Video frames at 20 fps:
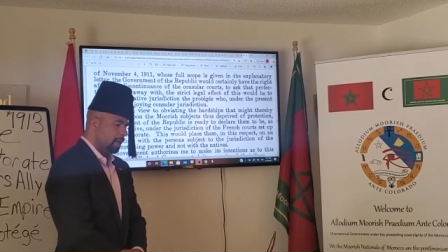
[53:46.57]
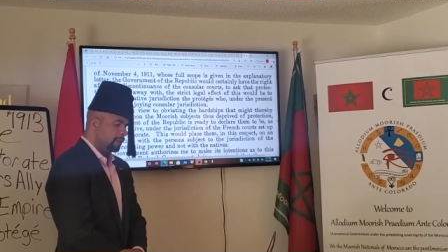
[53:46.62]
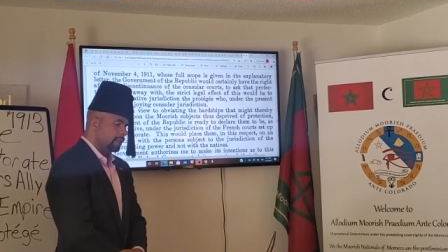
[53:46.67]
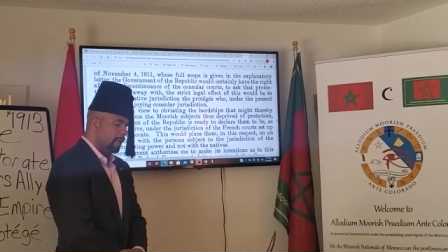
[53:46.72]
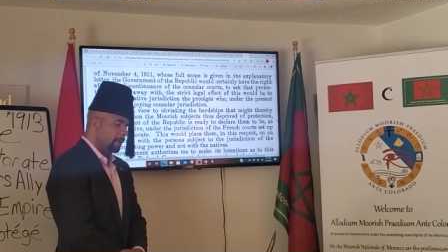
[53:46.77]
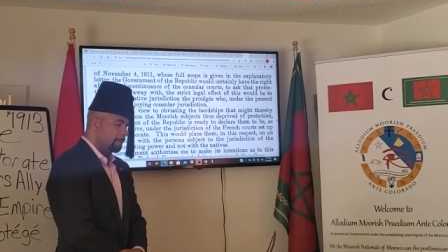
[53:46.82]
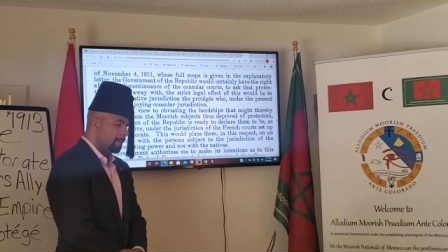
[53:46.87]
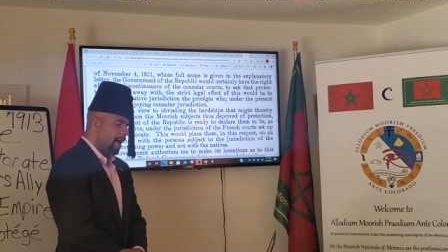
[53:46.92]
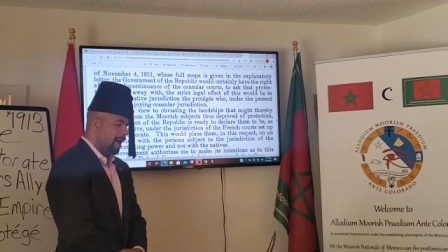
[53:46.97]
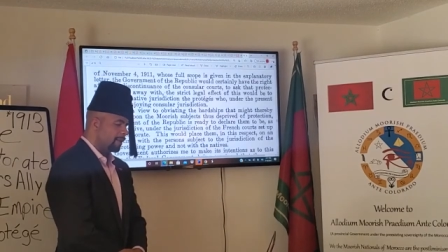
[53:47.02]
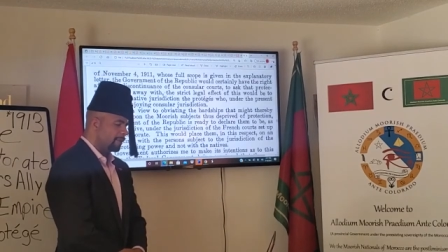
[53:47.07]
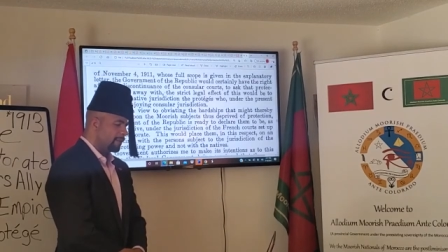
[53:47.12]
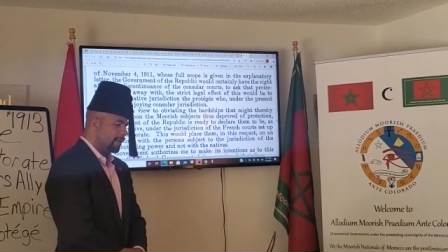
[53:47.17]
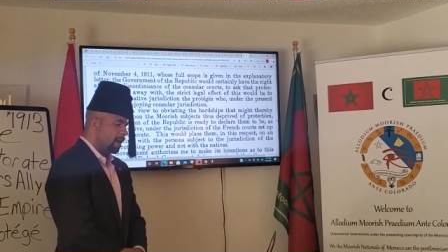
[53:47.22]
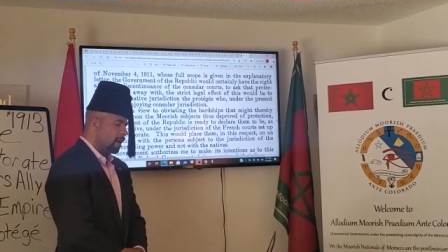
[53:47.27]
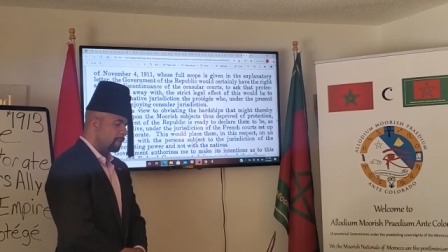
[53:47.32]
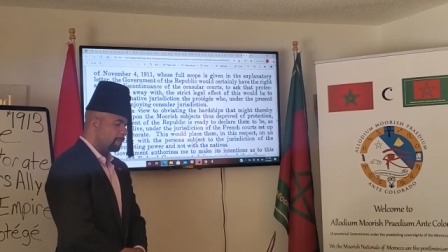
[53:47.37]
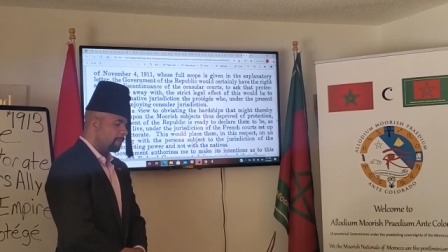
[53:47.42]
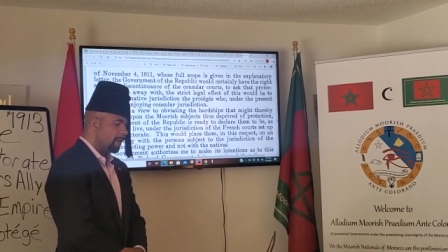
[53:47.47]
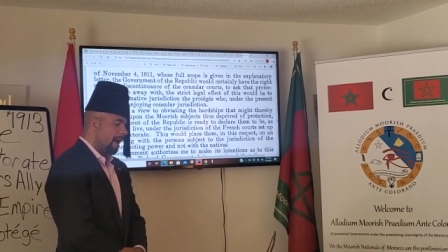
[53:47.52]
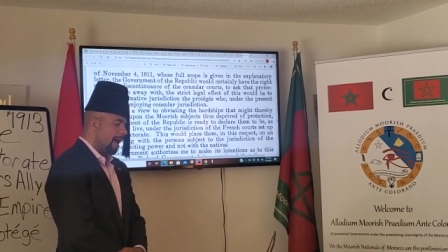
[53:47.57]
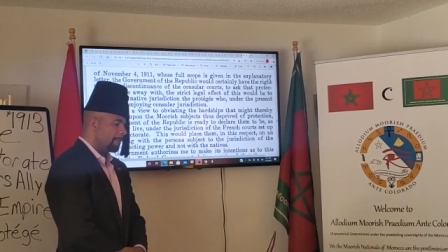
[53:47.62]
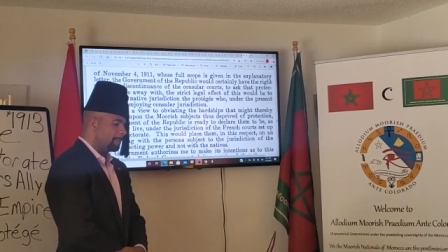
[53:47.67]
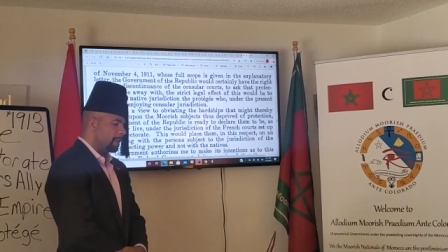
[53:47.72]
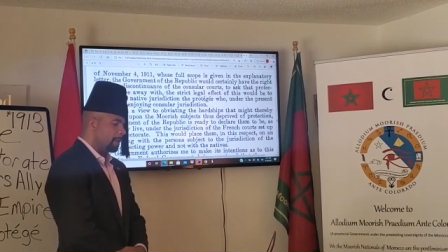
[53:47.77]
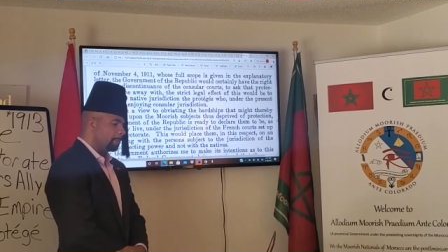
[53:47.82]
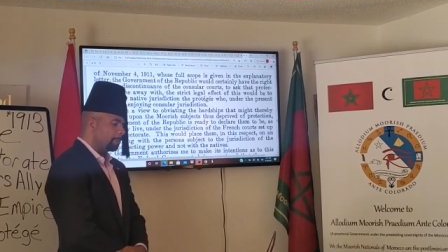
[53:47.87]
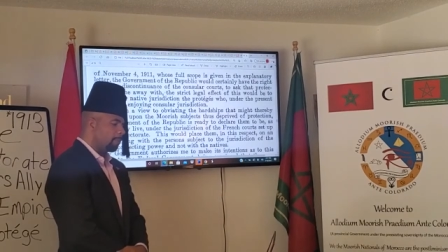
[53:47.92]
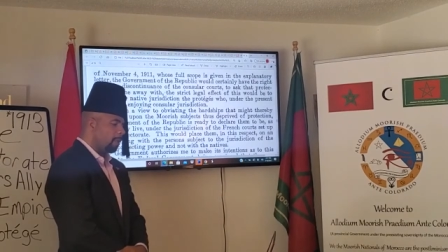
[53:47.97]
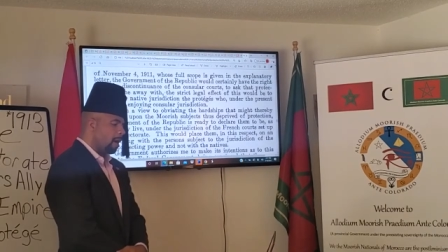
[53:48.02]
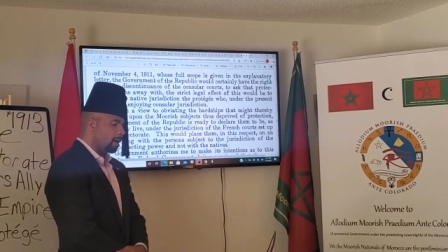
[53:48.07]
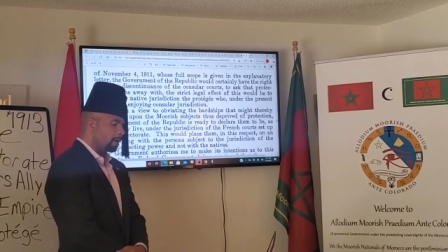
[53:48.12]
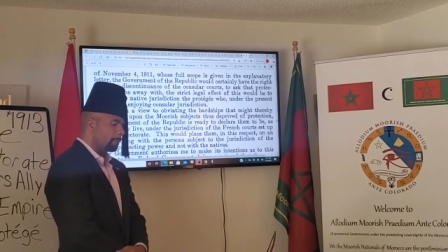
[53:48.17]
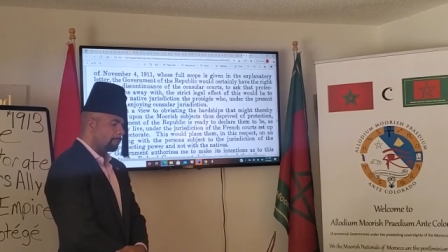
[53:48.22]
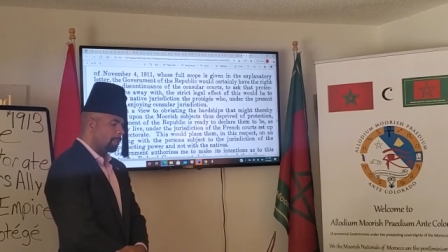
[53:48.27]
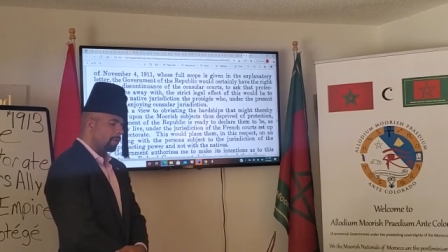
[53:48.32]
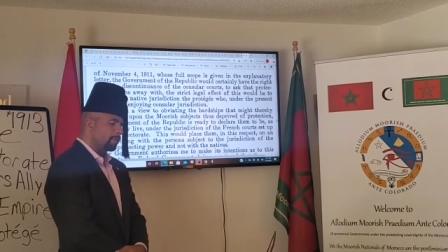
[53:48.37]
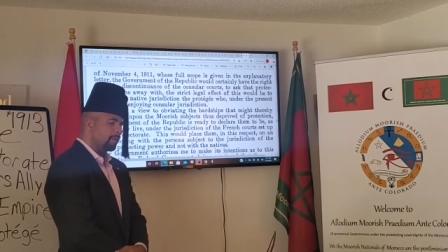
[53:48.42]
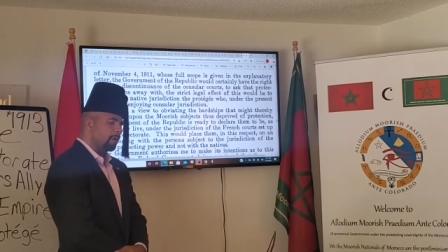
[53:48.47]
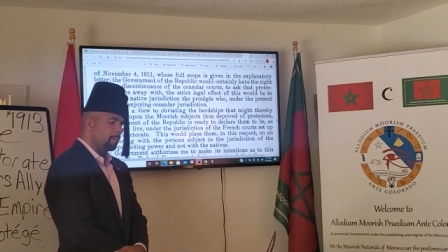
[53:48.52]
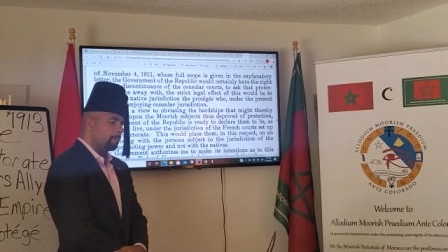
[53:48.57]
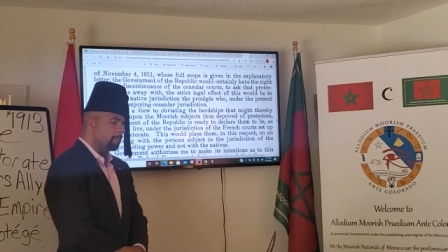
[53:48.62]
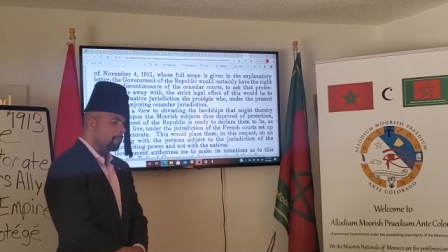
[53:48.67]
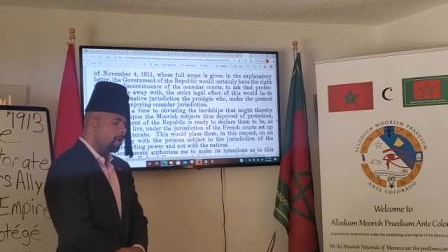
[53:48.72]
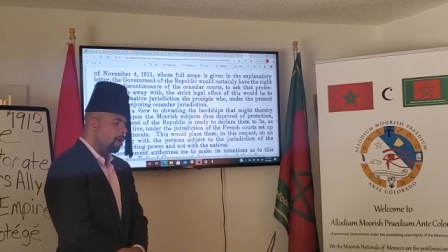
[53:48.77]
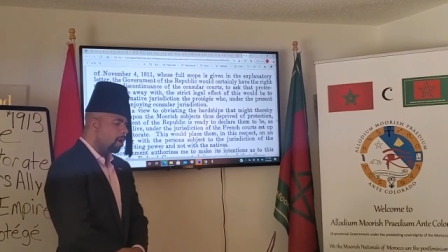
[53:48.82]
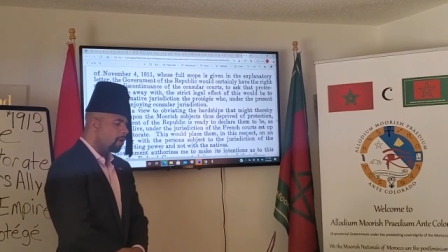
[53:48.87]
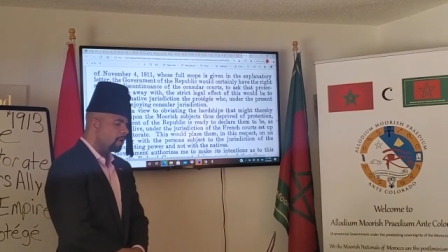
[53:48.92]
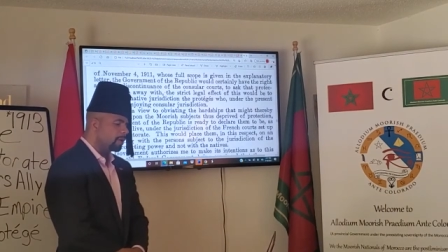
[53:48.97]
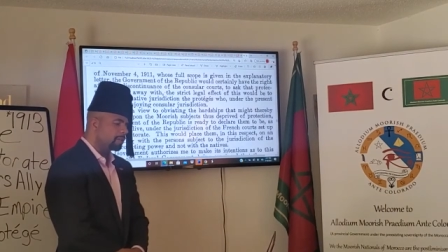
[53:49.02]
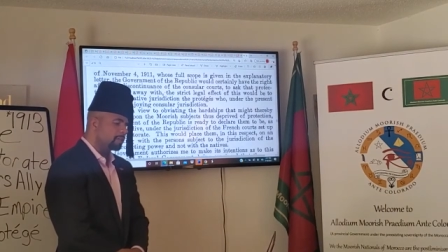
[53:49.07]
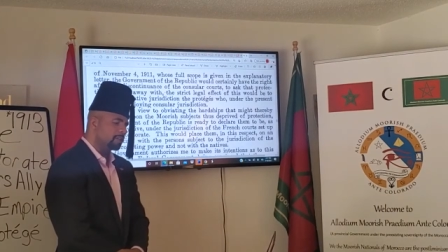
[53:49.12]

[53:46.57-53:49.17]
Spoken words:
that might thereby be brought upon the Moorish